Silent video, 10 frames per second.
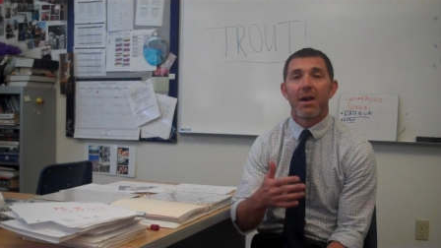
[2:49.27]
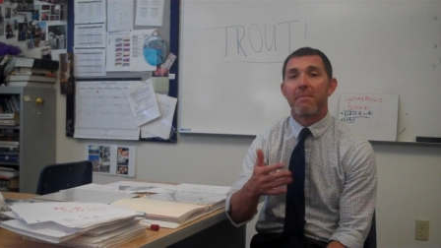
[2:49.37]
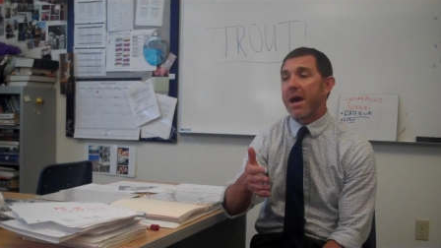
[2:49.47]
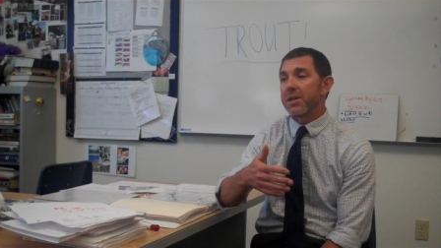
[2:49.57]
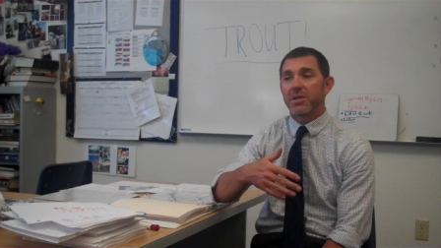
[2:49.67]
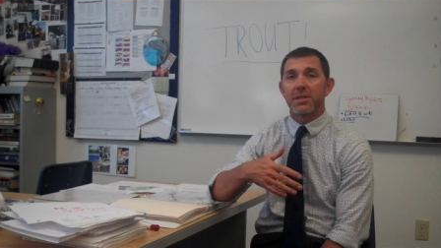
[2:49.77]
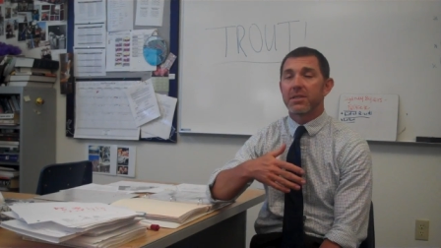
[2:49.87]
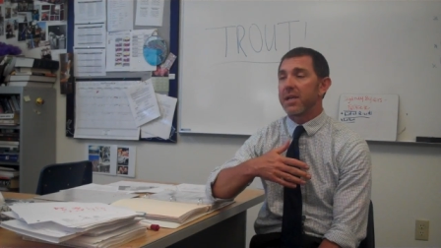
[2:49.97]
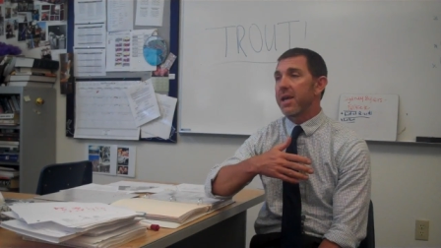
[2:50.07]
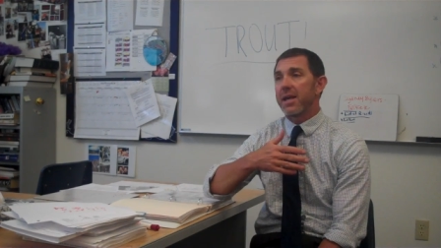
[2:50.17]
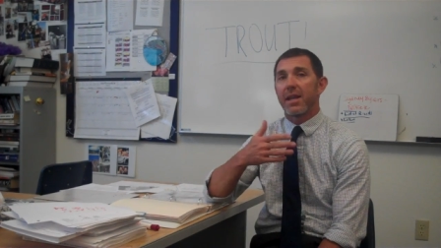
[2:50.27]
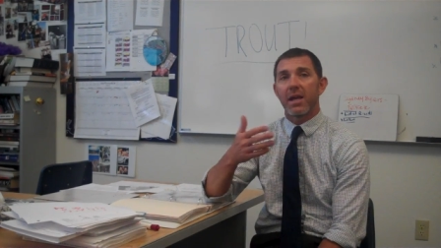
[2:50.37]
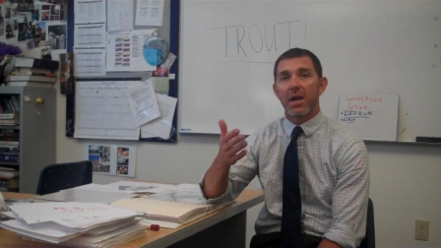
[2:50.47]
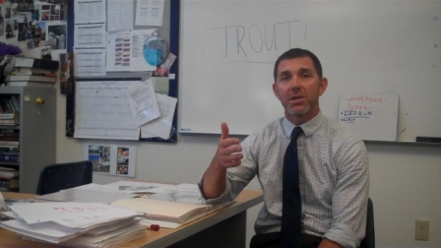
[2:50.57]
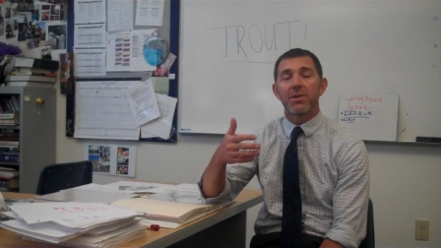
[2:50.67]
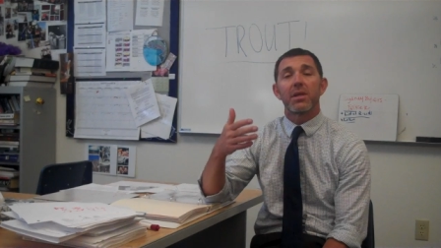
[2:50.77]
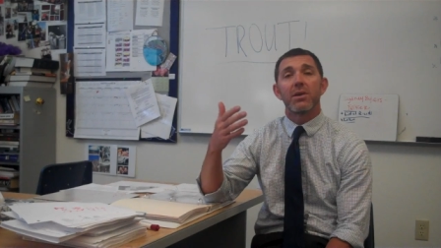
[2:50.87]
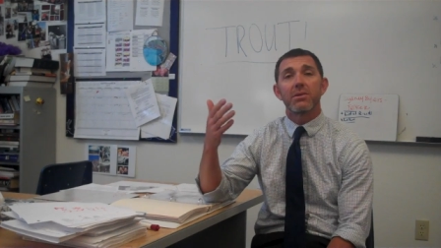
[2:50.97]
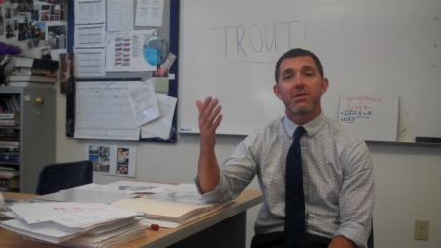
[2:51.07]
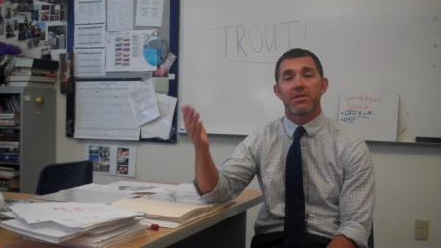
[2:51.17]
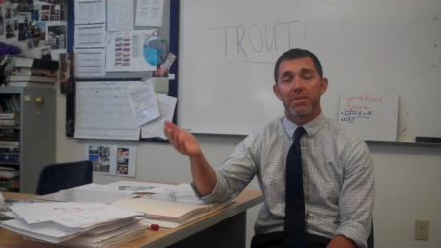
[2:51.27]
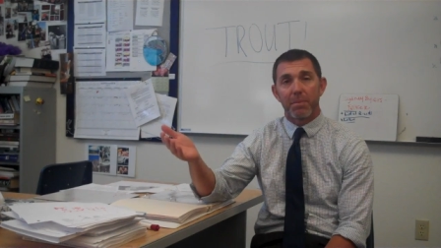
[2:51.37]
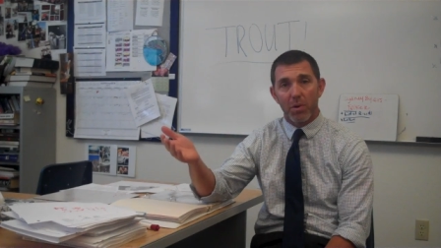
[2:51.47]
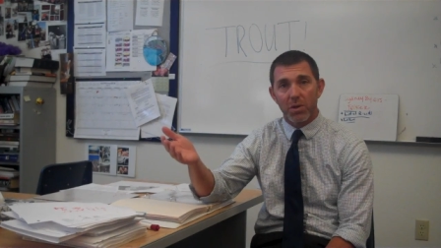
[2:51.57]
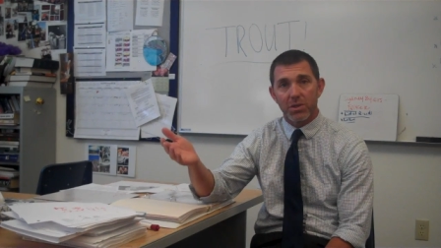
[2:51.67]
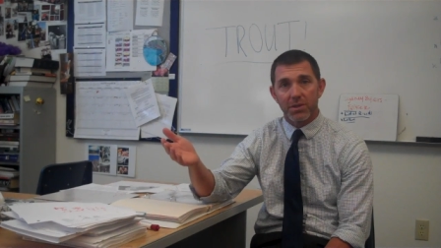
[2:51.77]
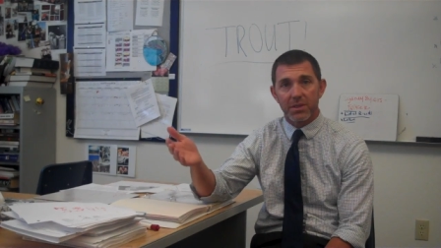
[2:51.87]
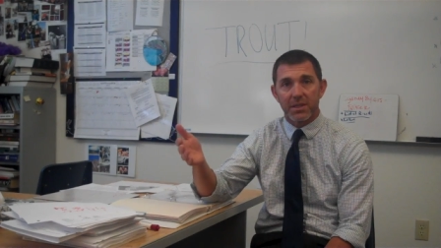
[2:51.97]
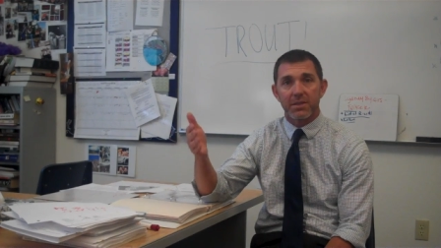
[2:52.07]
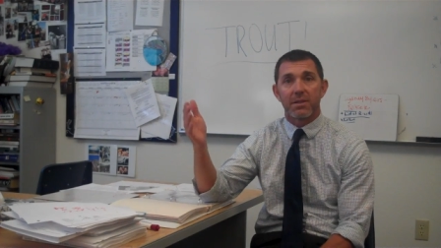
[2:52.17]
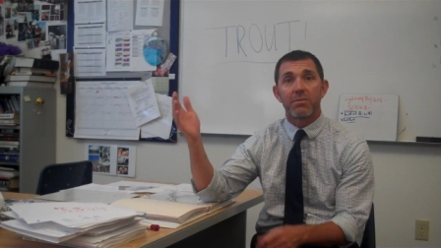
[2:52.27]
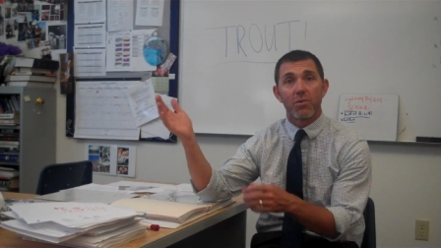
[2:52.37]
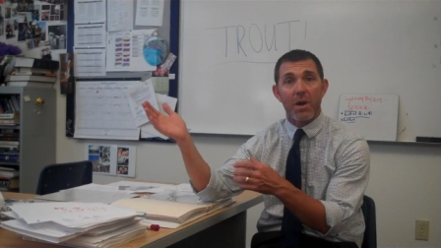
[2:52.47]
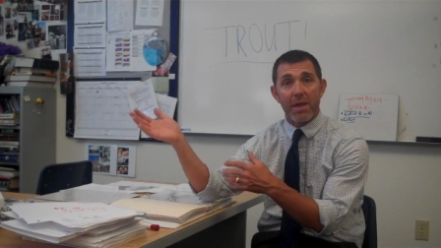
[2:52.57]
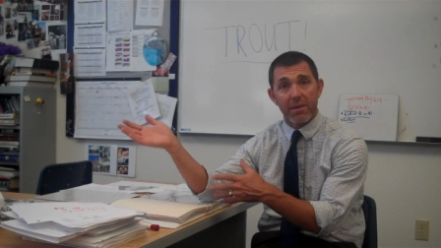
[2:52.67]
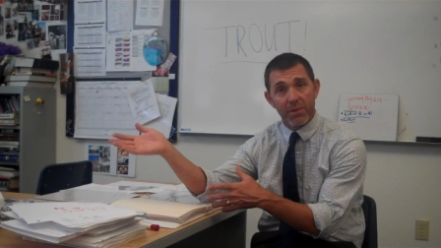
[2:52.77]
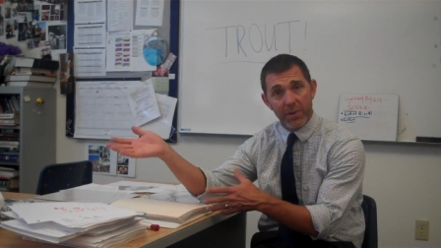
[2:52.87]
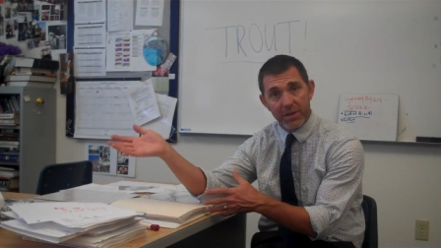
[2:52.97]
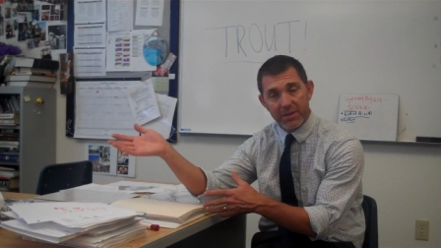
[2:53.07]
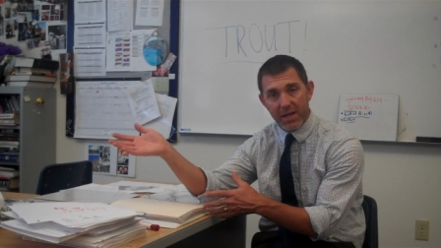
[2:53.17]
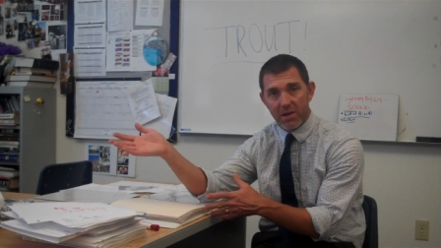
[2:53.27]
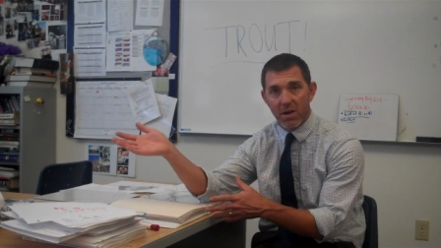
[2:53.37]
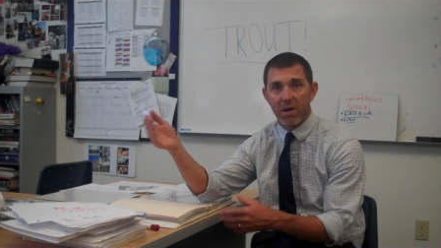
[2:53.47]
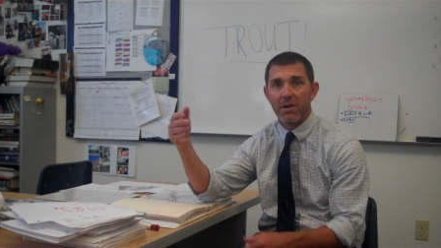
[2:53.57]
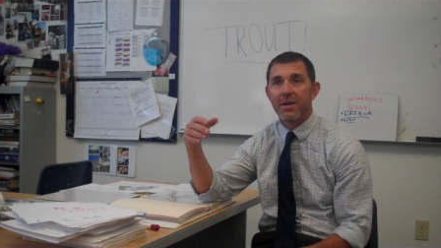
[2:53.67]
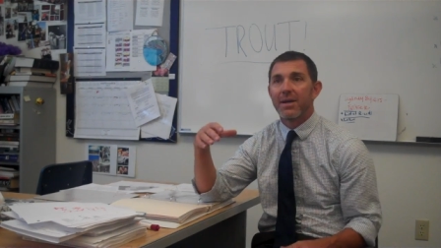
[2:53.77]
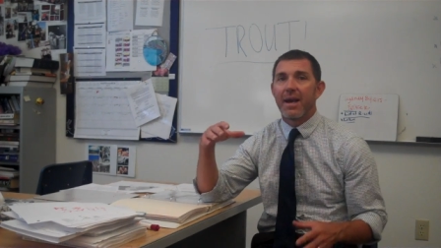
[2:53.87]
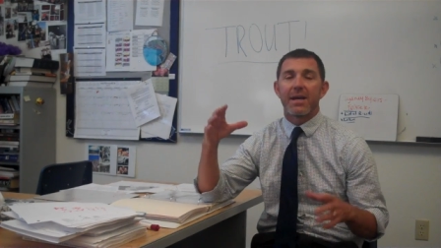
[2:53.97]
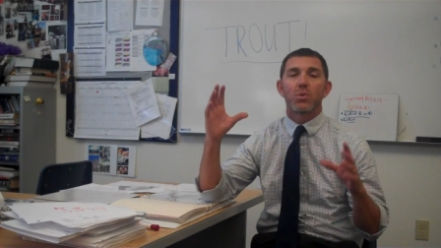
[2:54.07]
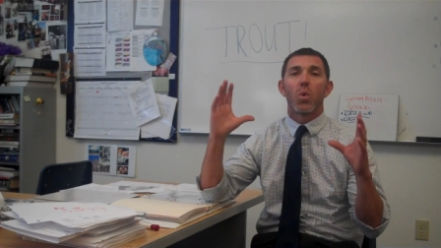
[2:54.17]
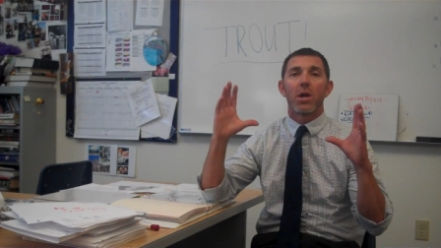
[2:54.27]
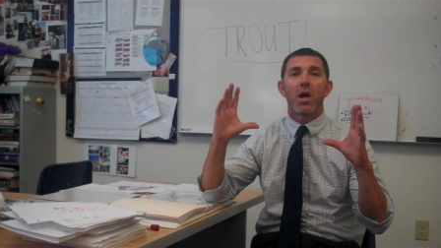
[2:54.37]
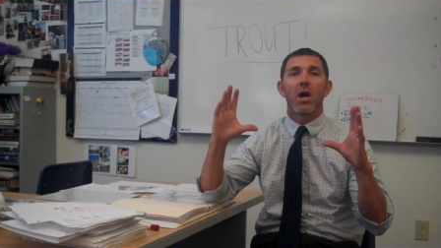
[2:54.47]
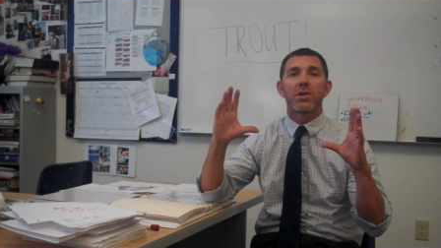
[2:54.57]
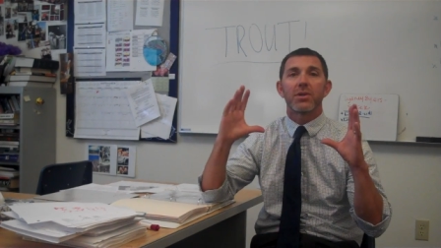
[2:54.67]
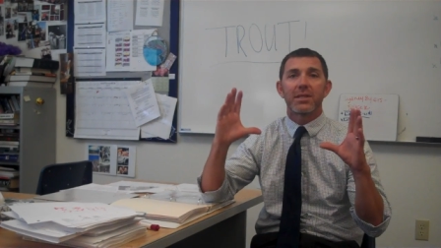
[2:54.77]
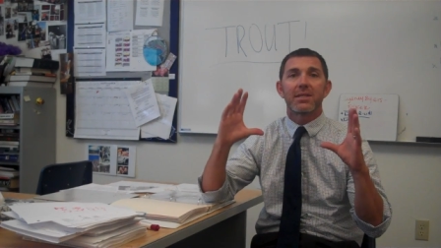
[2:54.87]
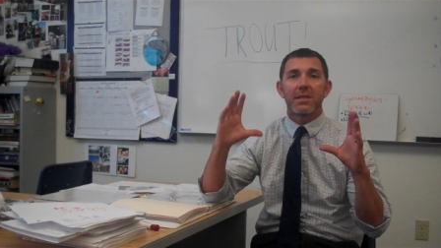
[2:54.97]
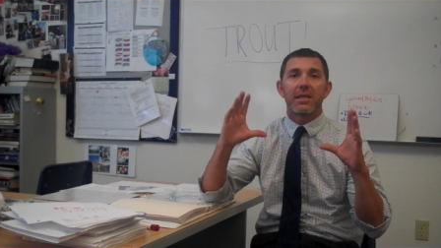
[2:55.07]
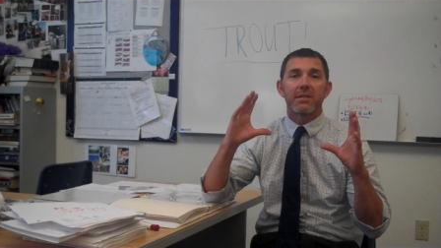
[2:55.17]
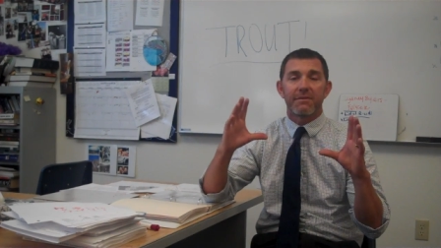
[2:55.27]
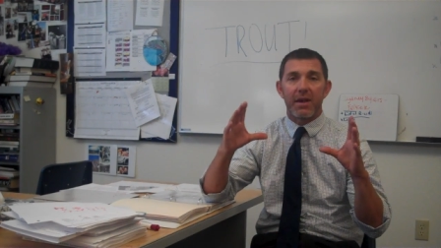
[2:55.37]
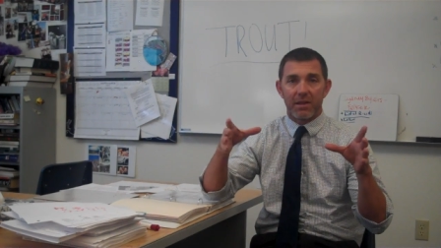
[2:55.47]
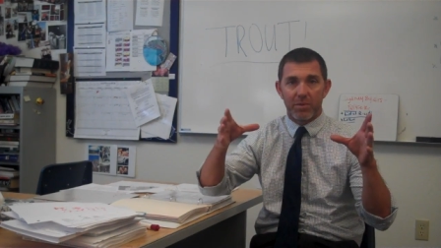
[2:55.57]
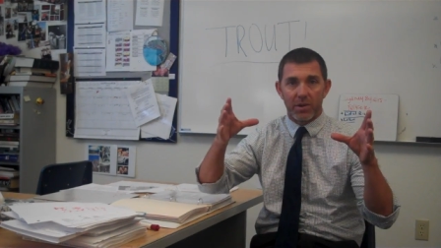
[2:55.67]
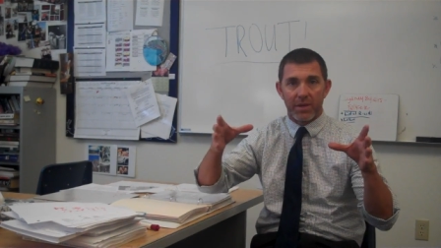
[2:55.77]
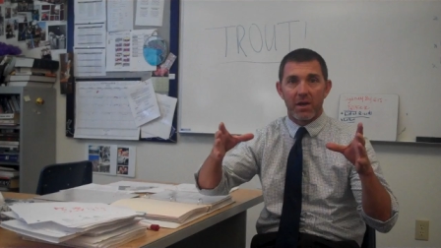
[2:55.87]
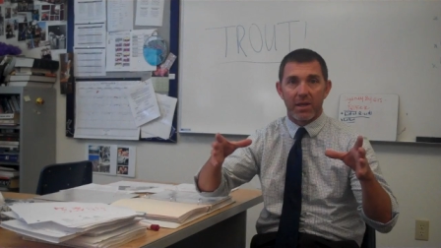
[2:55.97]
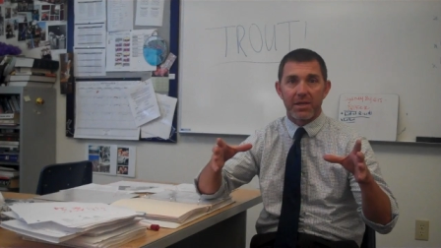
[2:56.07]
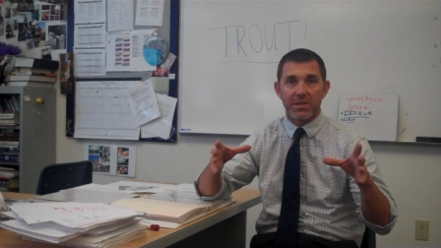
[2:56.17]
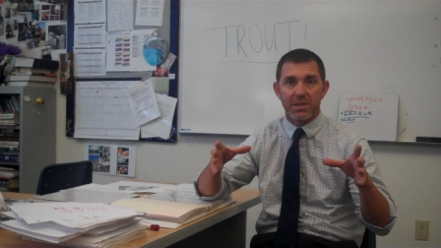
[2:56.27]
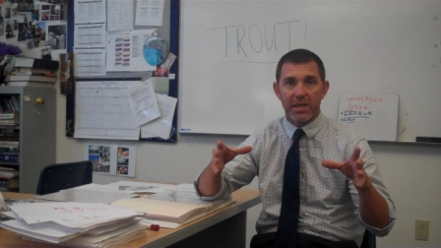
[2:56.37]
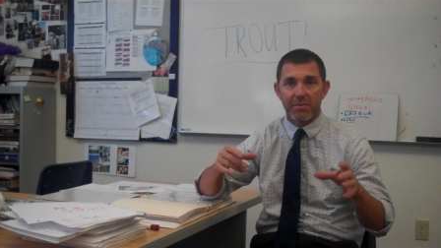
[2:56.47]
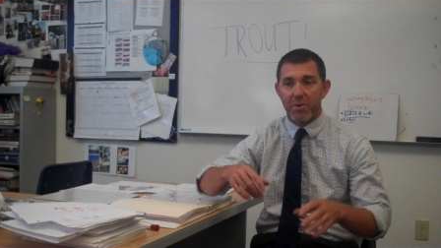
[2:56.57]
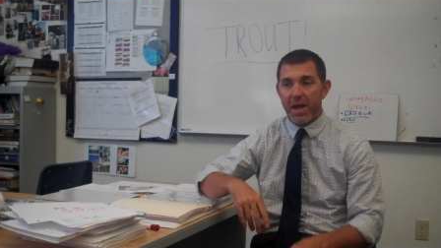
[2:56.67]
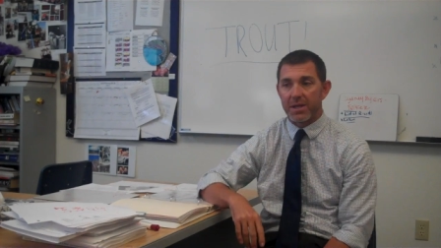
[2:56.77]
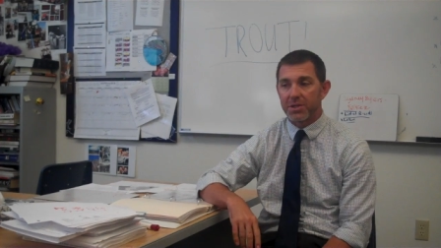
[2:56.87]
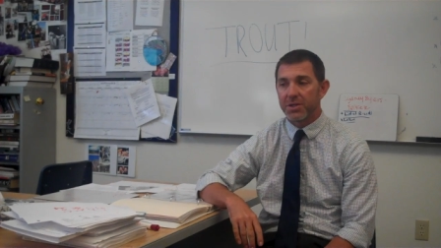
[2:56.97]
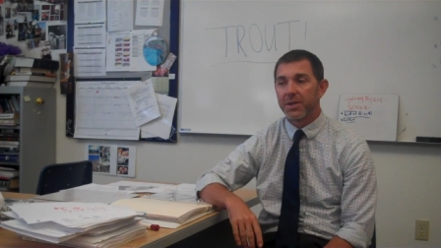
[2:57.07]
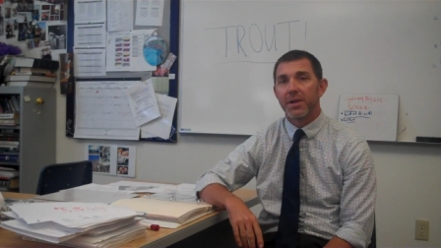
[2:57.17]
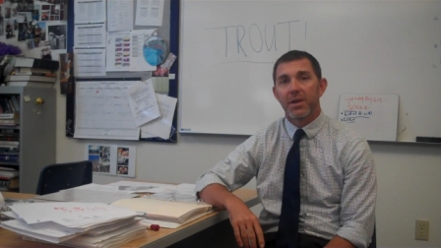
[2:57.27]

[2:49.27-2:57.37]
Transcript: Imagine, say, in a country that uses a proportional system rather than winner take all, has 100 seats available in their legislative branch.